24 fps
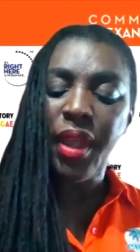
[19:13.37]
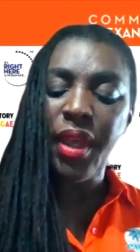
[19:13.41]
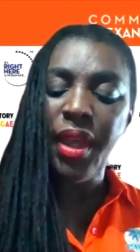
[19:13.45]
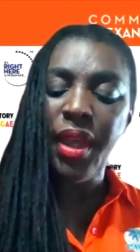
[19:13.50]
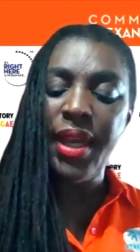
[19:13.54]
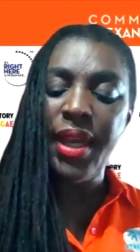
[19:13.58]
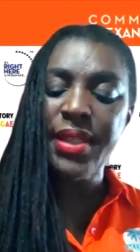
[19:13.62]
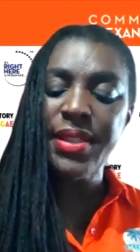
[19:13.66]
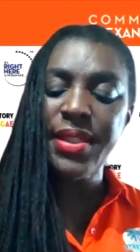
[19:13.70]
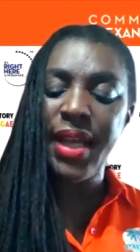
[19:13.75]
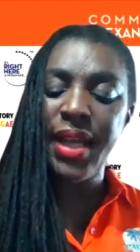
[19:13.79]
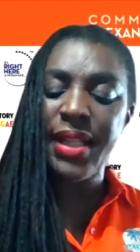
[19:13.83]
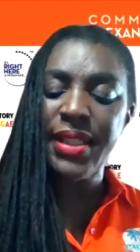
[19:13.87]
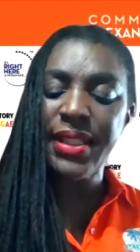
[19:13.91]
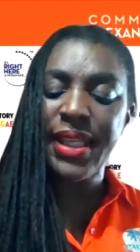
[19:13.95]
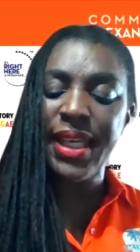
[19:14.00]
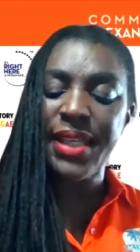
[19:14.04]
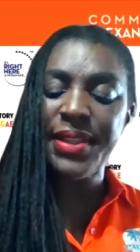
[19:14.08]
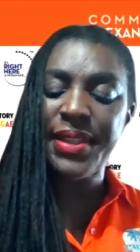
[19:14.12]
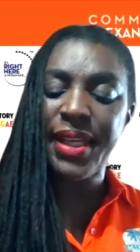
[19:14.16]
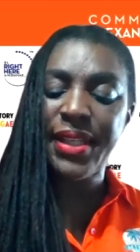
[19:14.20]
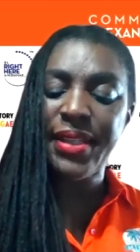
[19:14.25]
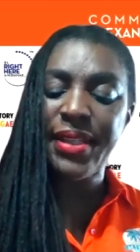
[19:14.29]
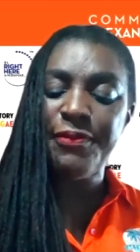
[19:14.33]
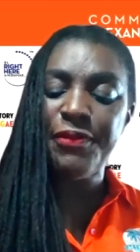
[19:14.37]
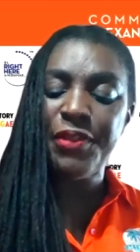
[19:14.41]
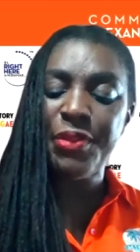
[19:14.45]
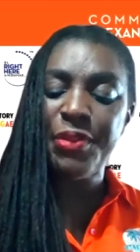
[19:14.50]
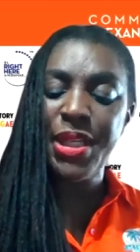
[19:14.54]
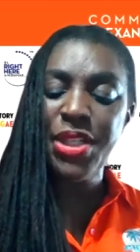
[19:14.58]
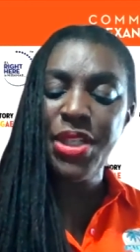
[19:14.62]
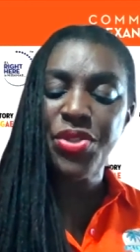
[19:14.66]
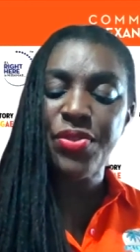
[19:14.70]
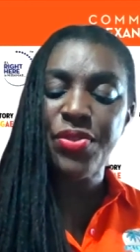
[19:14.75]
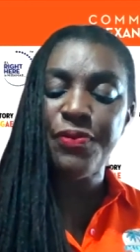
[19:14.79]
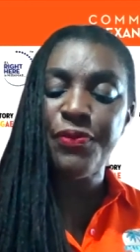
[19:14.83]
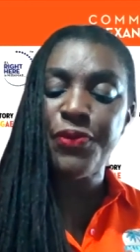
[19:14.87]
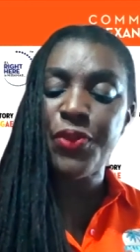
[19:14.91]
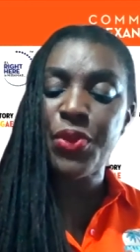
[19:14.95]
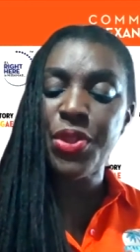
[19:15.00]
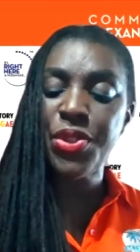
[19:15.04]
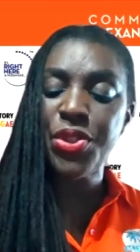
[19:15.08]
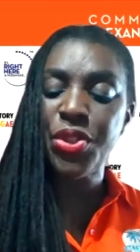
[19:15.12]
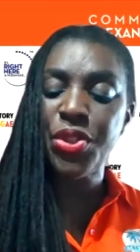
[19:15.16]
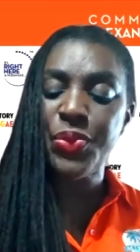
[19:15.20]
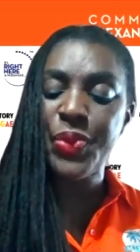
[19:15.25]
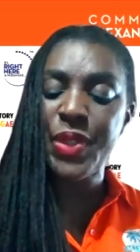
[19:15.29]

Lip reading: And I'll get that information for you,